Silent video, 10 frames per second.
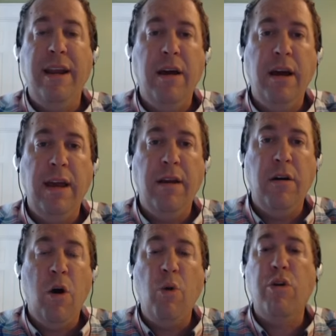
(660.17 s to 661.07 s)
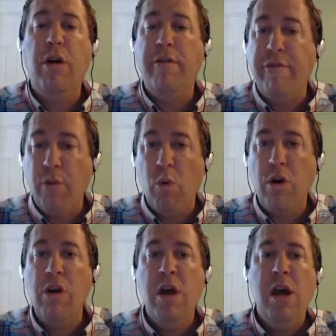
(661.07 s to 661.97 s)
a holder of
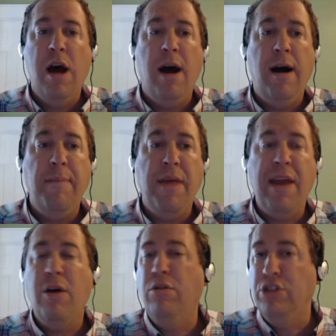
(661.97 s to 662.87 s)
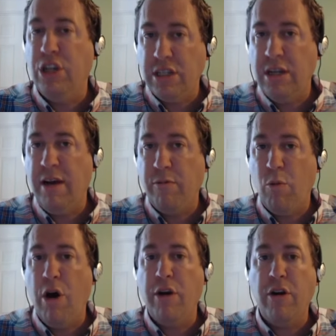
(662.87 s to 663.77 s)
4, and they hold just enough
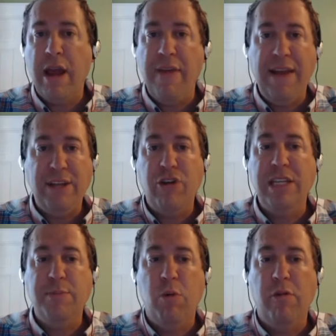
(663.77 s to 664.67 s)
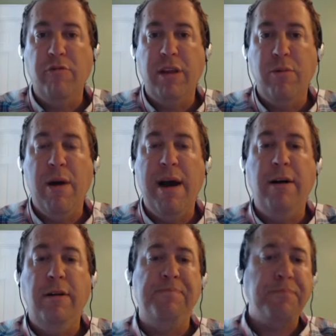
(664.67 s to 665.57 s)
water and they transport really
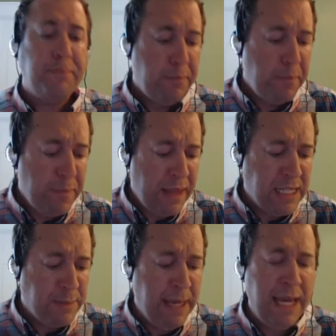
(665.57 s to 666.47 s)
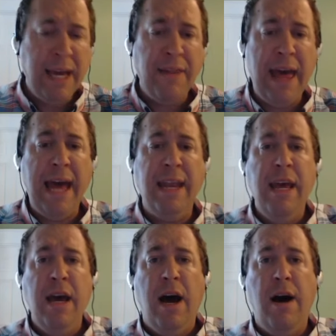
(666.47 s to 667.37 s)
well. Speaking of that,
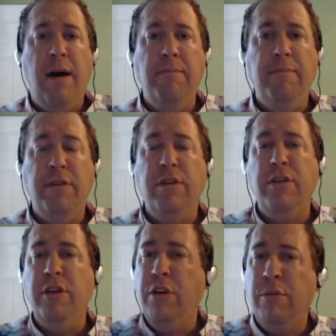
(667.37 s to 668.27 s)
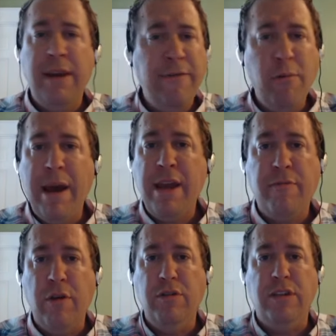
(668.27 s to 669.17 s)
give away
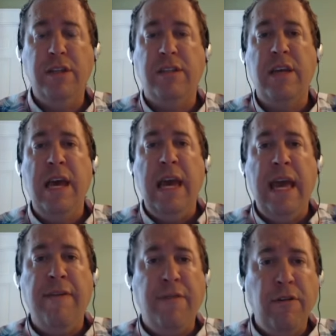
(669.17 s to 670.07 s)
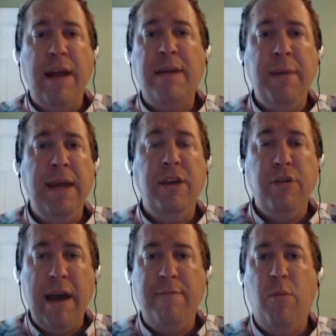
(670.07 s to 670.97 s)
your roses. If you're like me and
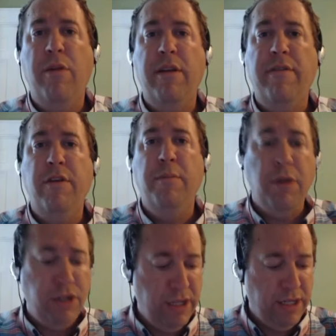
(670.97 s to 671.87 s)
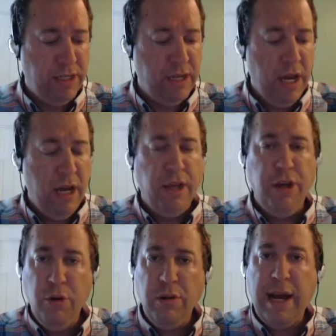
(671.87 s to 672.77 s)
you have more than a few bushes,
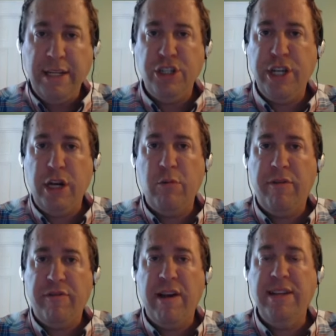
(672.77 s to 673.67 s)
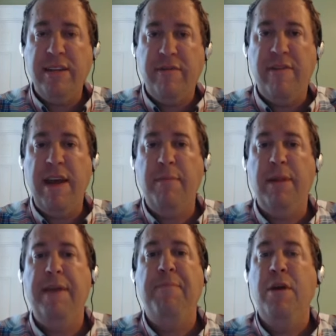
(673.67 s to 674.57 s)
you like to share with friends and
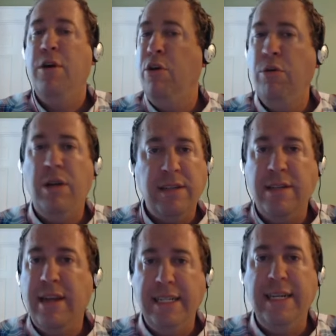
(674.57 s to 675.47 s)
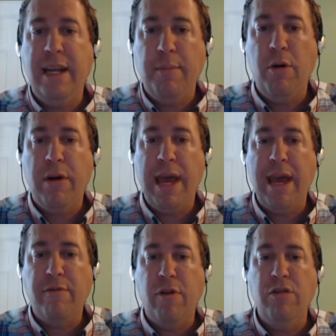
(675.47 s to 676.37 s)
family. Who doesn't like to get a bouquet
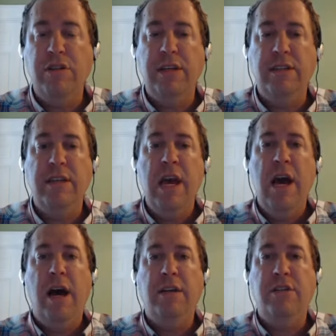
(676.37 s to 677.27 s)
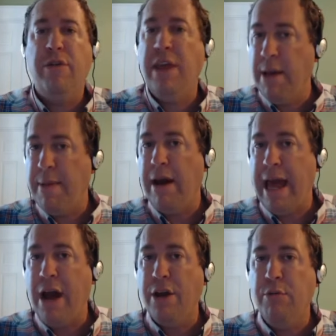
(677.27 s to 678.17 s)
of roses? So think about
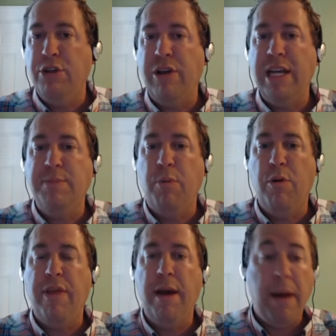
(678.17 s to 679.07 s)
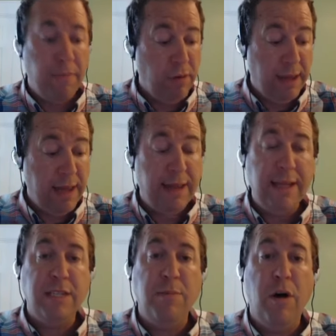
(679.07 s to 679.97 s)
how you would transport them. I really like
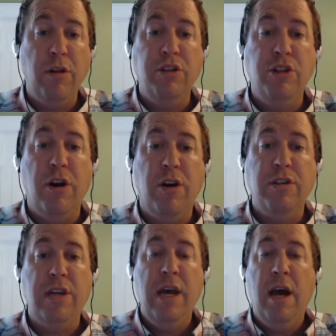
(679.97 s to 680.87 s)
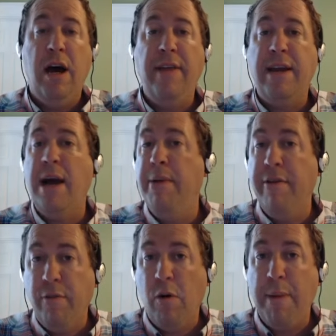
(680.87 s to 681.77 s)
these smaller jars. They come in
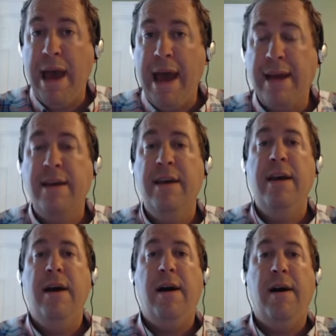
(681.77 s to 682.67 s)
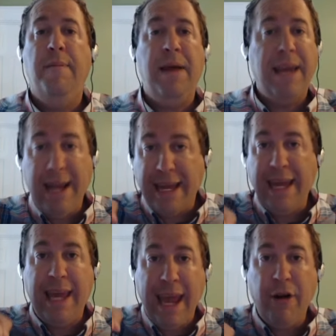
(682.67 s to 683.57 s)
a 4-pack. Again, I
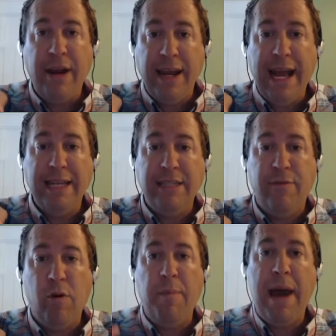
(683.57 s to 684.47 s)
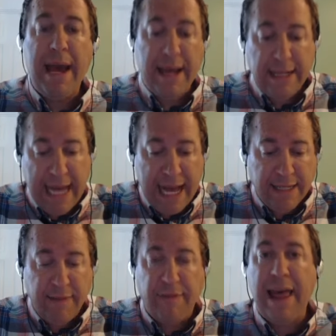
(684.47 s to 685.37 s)
can carry it as a 4-pack. It
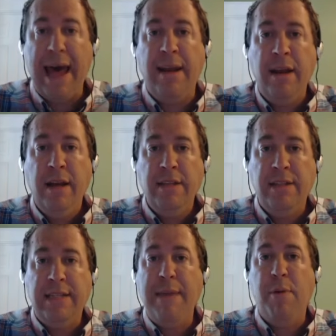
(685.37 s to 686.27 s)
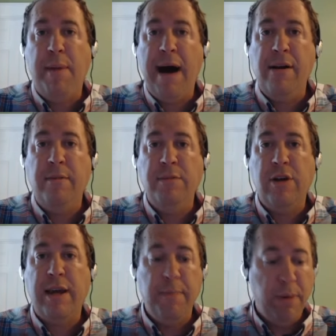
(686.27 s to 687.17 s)
has a flat, stable bottom,
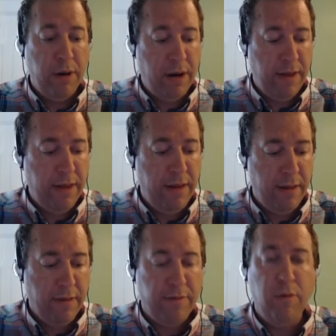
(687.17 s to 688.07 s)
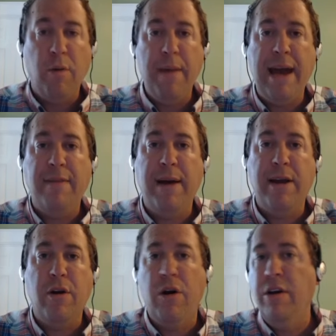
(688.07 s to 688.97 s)
so I can put it on the floor mat of my
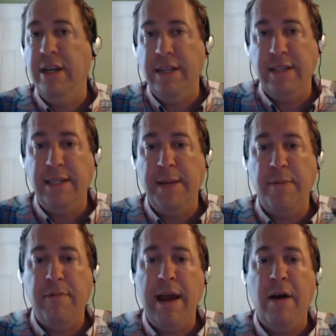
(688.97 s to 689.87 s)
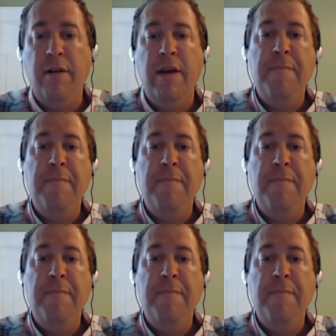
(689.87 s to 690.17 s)
car and it doesn't tip around.